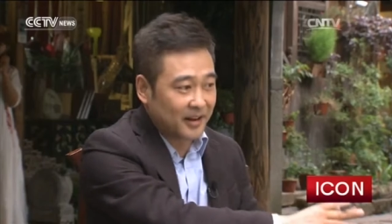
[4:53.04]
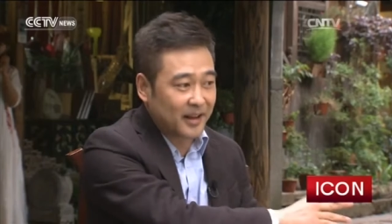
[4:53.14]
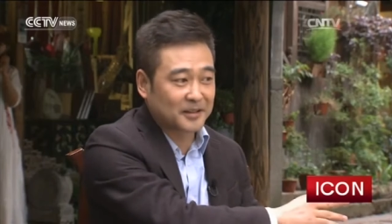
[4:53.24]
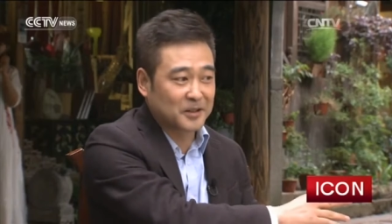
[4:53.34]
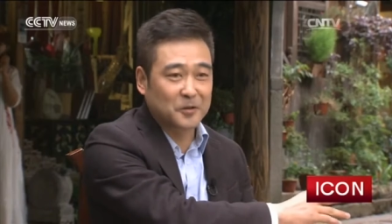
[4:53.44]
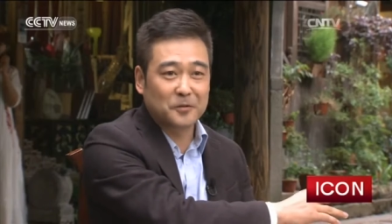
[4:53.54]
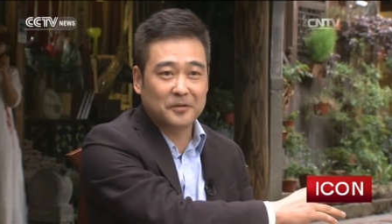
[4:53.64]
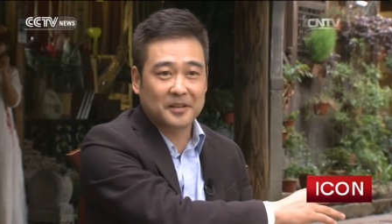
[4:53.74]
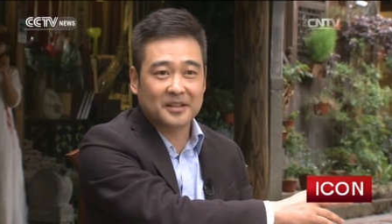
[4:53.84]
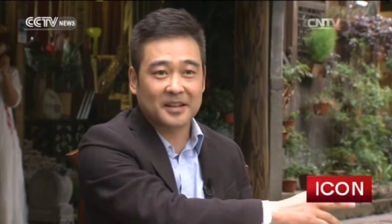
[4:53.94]
next
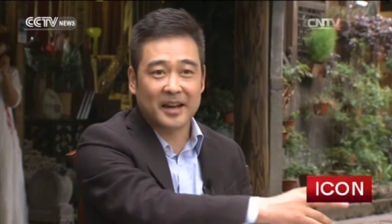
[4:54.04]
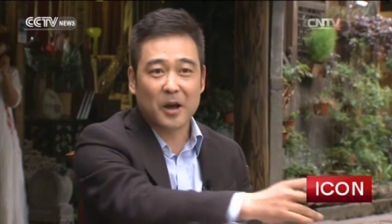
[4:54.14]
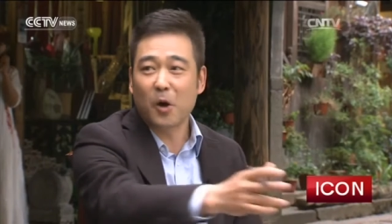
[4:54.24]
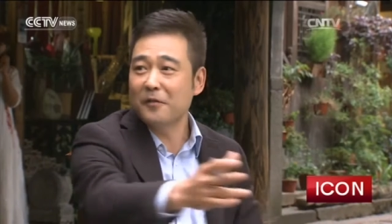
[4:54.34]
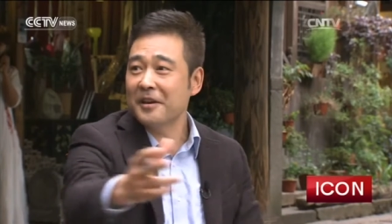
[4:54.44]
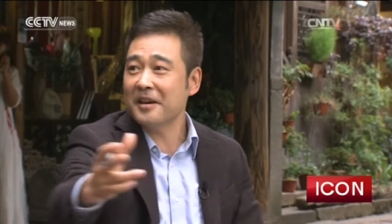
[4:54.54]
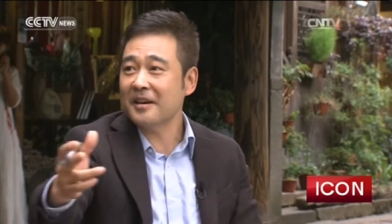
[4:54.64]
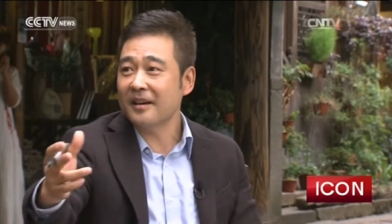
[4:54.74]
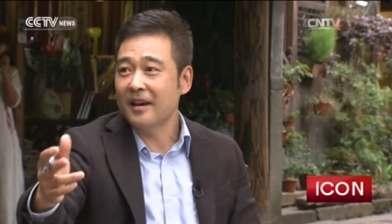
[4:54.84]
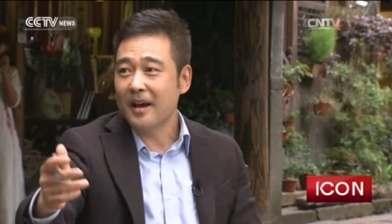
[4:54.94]
to this canal over
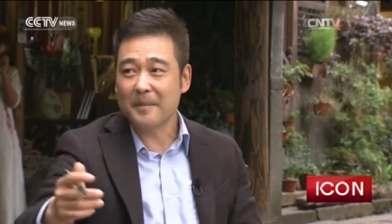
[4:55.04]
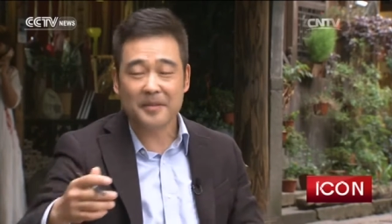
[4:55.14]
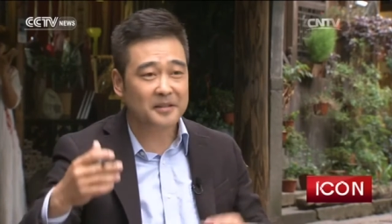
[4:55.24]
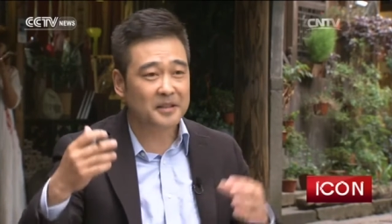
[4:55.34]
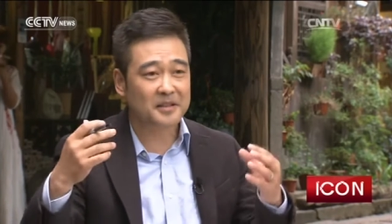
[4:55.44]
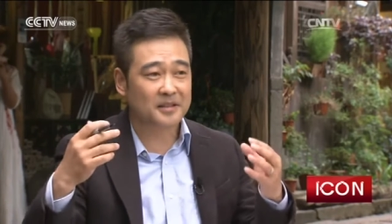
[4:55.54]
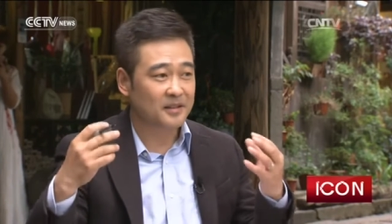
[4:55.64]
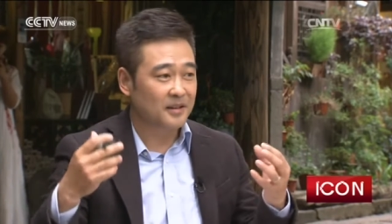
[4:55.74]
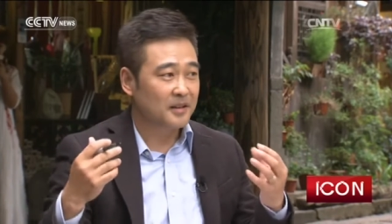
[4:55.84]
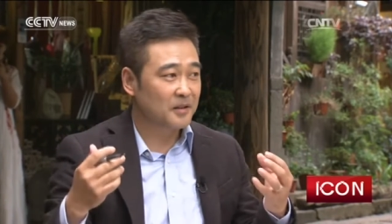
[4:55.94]
here. Right. And this
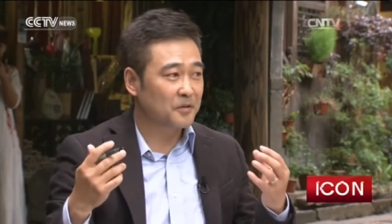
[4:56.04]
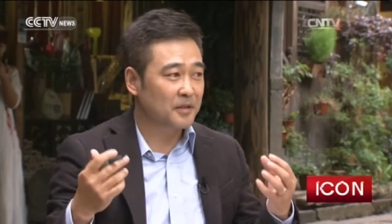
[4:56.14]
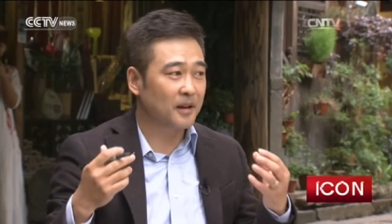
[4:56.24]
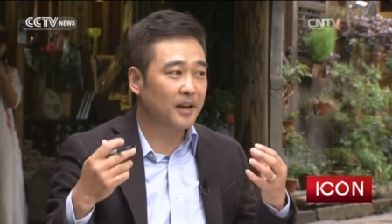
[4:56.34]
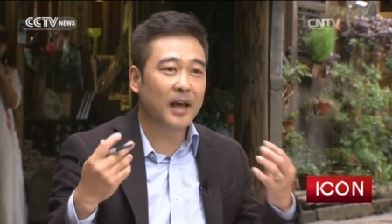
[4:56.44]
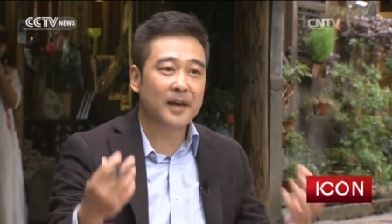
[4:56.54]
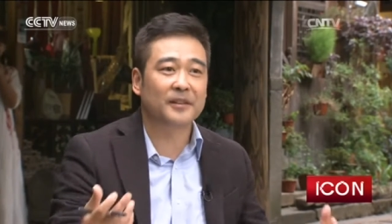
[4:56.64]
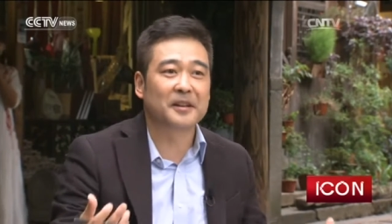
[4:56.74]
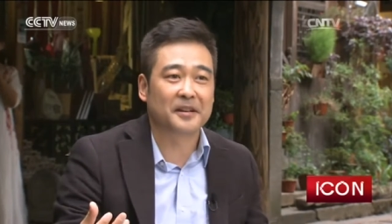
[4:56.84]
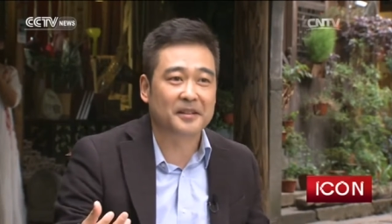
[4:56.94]
is, you know, the
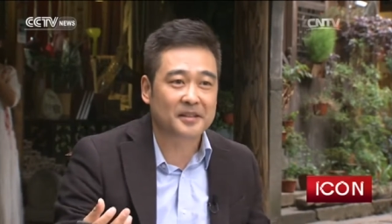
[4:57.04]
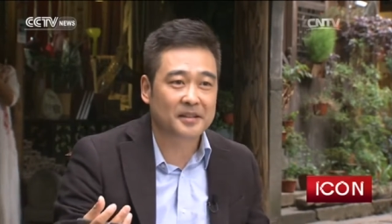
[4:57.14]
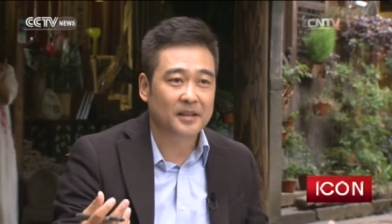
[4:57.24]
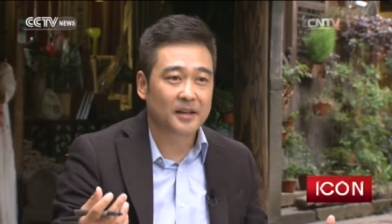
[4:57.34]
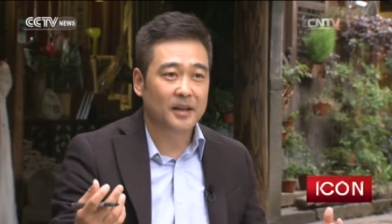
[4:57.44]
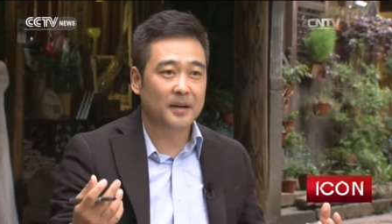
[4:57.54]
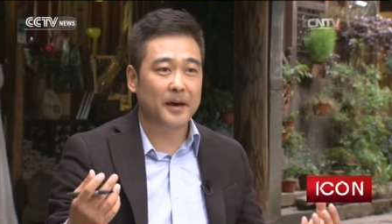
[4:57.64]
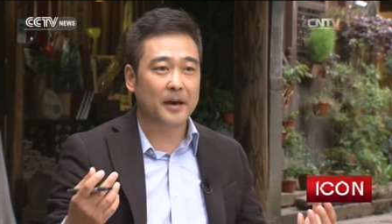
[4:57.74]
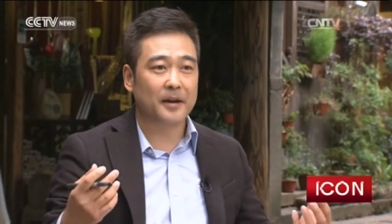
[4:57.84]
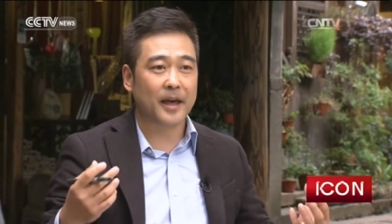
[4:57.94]
liveliness
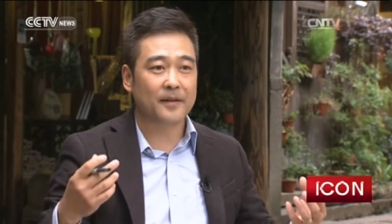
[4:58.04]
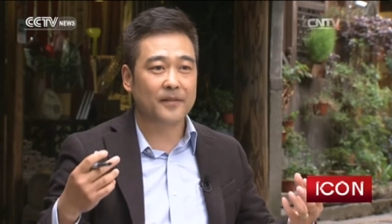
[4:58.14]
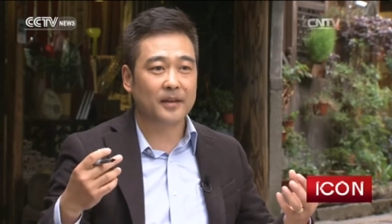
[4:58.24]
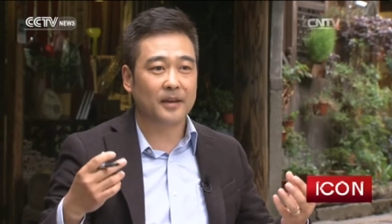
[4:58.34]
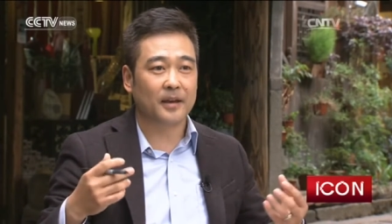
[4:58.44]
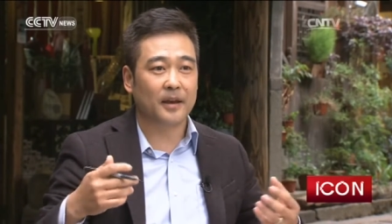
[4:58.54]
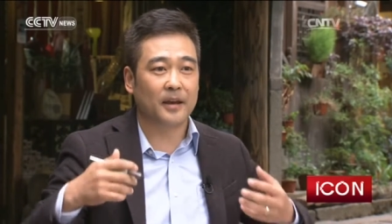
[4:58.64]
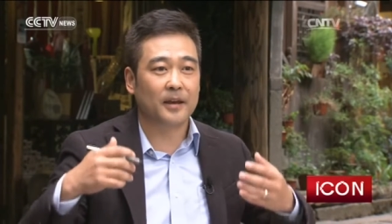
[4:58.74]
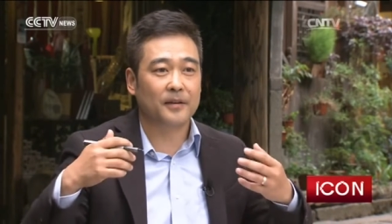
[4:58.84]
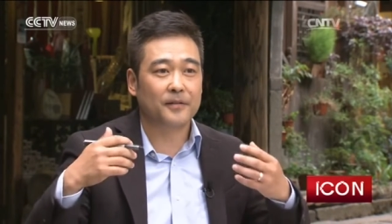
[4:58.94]
about having a,
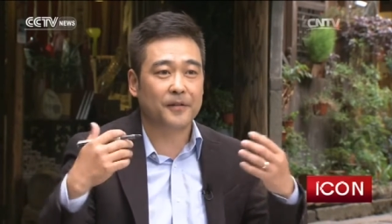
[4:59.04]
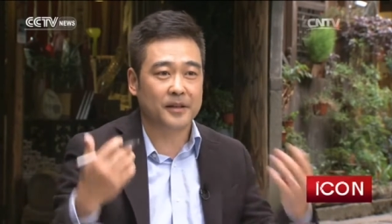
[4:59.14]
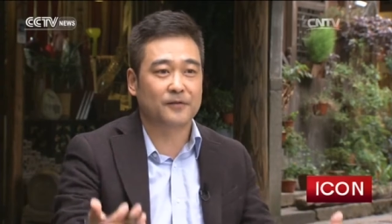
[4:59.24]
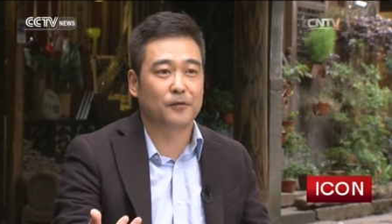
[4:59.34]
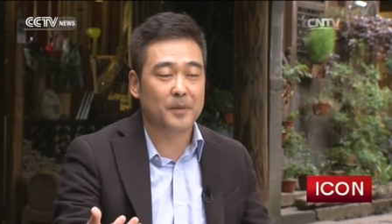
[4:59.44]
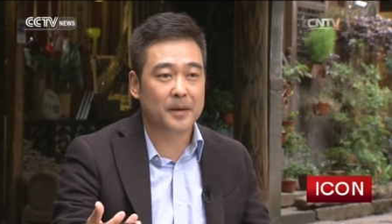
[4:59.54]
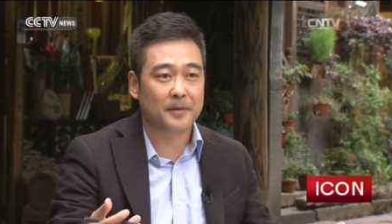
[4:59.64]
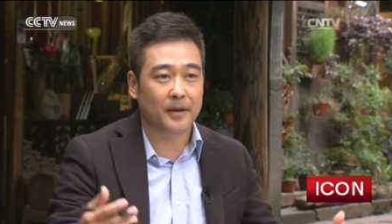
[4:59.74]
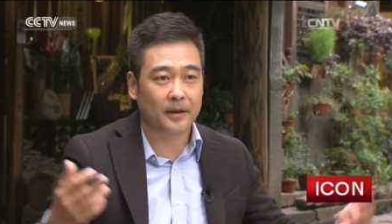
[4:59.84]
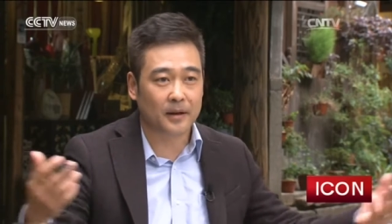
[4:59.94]
a, festival
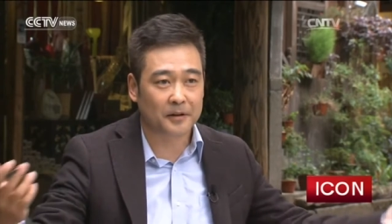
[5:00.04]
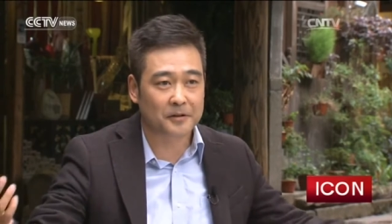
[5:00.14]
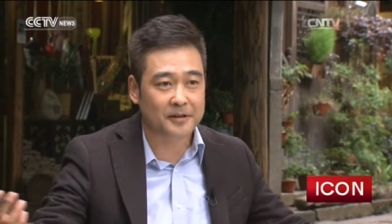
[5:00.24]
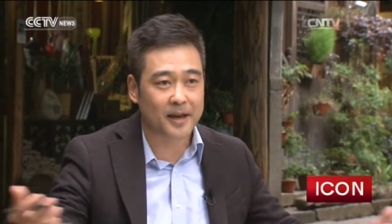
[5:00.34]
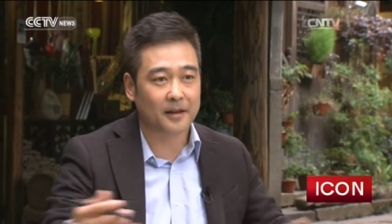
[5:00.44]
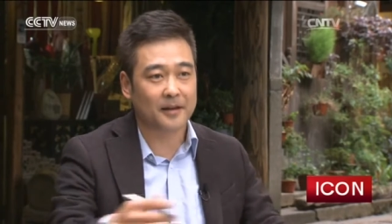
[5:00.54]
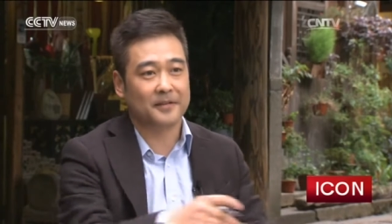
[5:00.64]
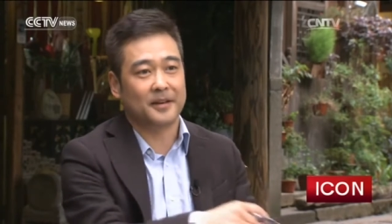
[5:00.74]
maybe in a little town like